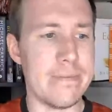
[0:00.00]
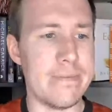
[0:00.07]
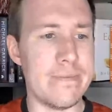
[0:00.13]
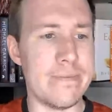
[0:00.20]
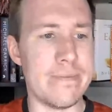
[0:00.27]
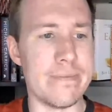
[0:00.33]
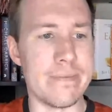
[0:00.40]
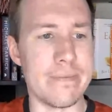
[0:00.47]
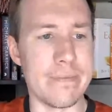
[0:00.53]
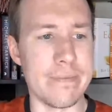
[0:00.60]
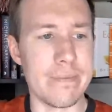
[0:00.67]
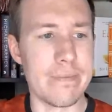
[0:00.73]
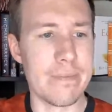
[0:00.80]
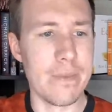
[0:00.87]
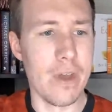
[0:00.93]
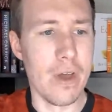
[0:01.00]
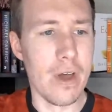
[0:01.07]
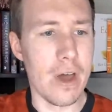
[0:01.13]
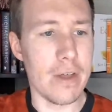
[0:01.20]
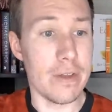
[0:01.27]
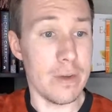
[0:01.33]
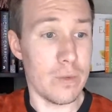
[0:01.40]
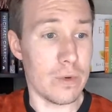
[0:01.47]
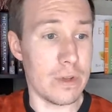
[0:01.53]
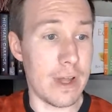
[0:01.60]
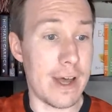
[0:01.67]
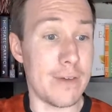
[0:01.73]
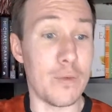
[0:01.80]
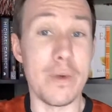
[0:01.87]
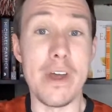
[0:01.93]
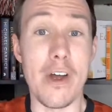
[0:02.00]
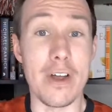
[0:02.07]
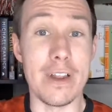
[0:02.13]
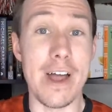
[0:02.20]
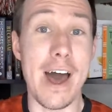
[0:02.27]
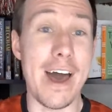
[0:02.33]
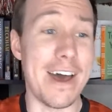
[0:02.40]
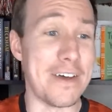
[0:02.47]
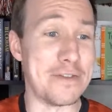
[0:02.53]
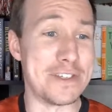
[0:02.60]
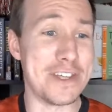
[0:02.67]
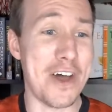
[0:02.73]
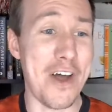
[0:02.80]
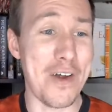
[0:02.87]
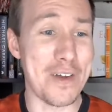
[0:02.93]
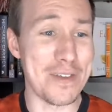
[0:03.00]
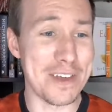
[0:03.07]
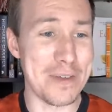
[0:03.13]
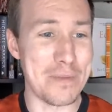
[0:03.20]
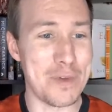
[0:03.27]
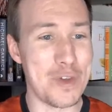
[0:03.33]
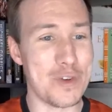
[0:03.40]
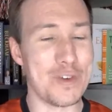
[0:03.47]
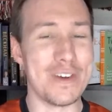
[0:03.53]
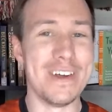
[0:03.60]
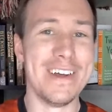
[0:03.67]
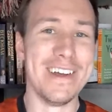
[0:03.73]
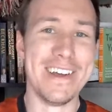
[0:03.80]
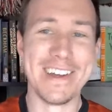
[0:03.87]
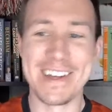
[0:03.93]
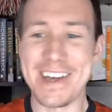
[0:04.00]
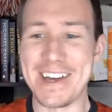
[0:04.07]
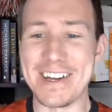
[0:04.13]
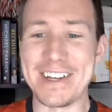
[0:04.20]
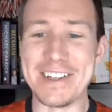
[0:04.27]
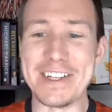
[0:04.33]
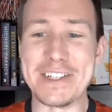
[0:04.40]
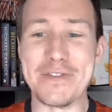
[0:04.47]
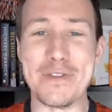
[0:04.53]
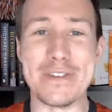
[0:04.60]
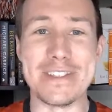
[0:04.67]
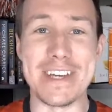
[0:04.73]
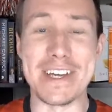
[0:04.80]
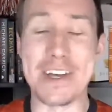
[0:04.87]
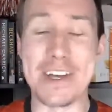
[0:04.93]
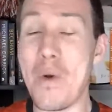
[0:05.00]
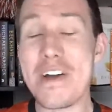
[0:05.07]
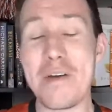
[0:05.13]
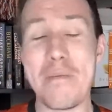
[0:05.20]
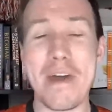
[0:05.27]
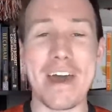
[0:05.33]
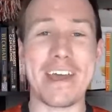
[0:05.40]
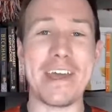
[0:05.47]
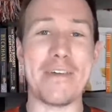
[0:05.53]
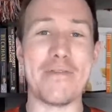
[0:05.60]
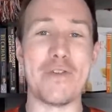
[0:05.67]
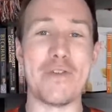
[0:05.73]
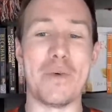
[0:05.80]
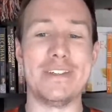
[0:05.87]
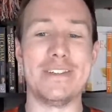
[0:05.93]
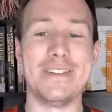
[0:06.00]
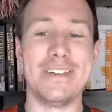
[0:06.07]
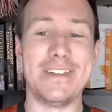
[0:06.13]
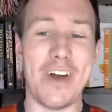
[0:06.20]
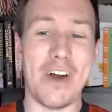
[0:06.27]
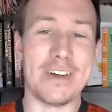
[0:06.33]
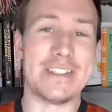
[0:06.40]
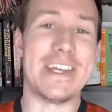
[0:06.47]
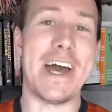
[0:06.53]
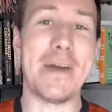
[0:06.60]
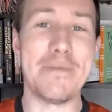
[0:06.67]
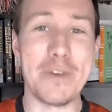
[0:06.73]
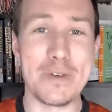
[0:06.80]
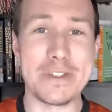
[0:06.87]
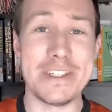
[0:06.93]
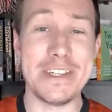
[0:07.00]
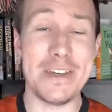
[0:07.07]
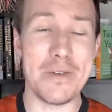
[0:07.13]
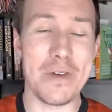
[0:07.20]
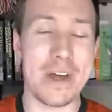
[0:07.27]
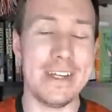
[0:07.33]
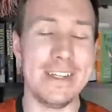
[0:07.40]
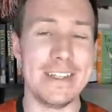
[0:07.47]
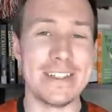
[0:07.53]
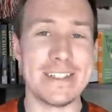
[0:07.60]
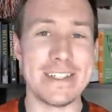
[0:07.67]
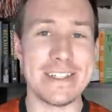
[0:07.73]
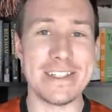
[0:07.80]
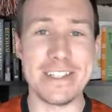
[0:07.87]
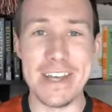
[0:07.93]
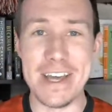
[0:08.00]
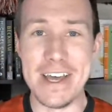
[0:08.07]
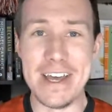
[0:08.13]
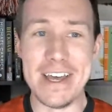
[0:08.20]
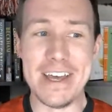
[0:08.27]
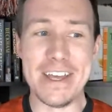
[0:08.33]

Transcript: I think we're live. We are live. Sorry, the computer kind of glitched for a second. Welcome back, everyone. Long time no see, right? This is